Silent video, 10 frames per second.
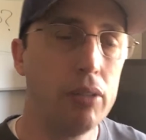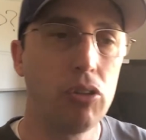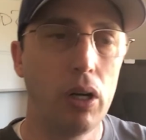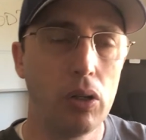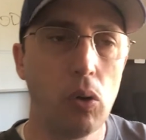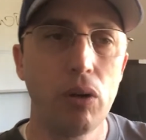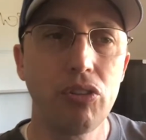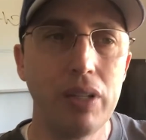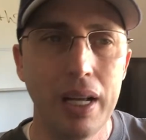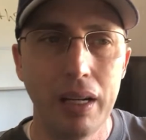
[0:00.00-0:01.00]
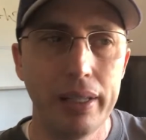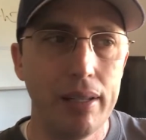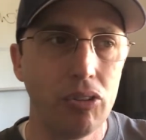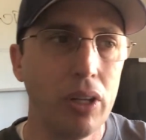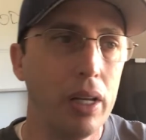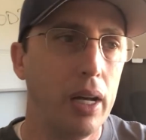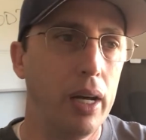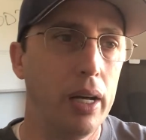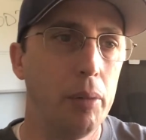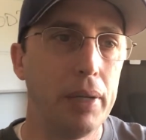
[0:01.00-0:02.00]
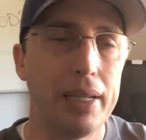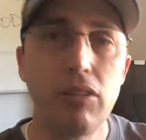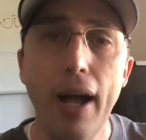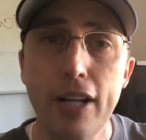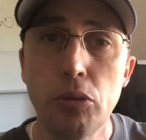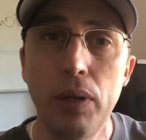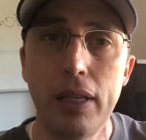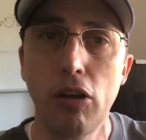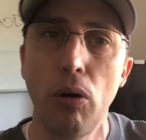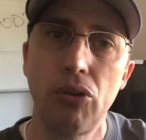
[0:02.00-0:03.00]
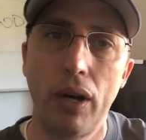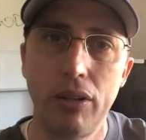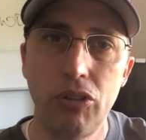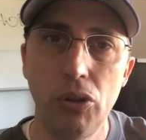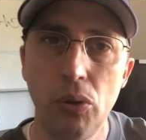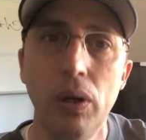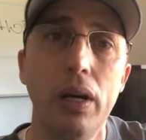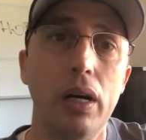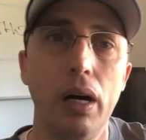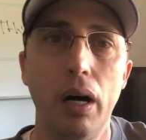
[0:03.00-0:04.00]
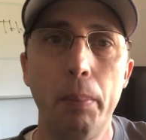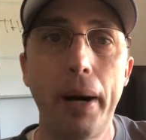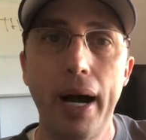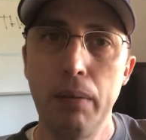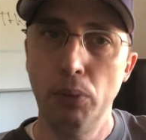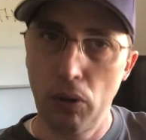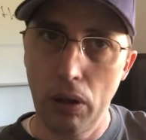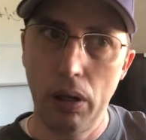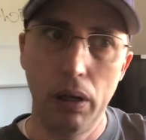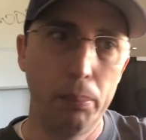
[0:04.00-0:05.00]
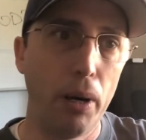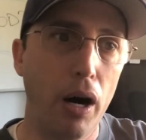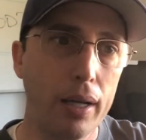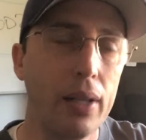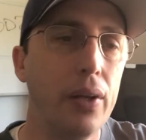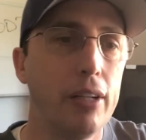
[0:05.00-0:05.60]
A quartz nail is an attachment that goes onto a pipe or a bong,